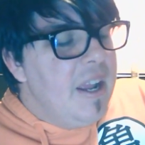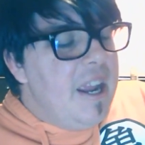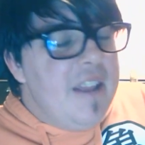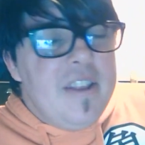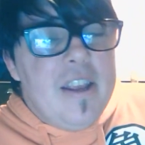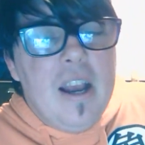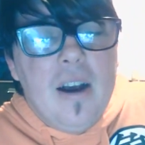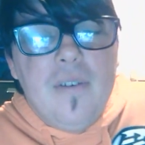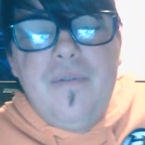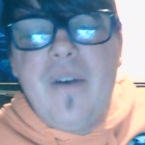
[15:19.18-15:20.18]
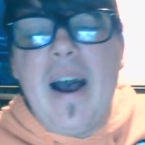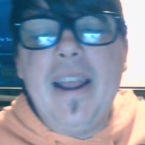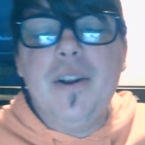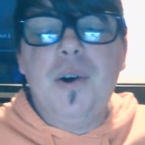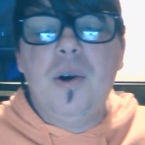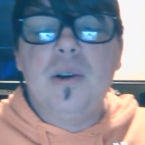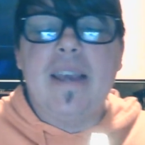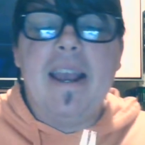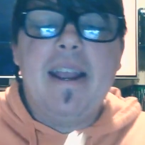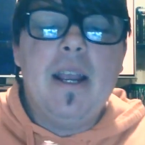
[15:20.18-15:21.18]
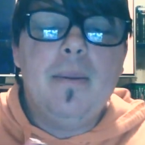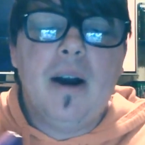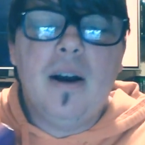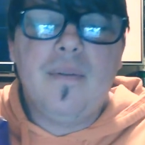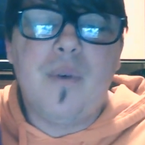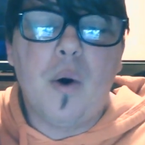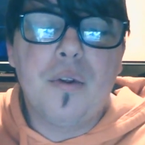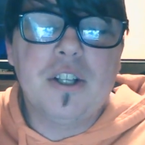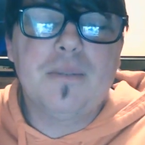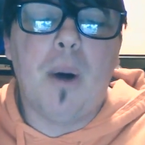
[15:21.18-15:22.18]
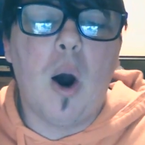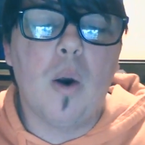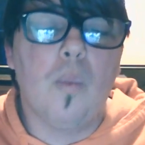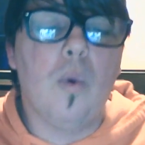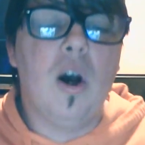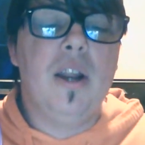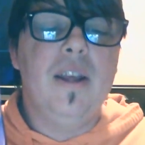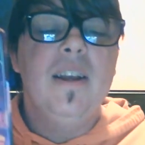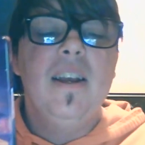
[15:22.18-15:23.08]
And the final game for this part one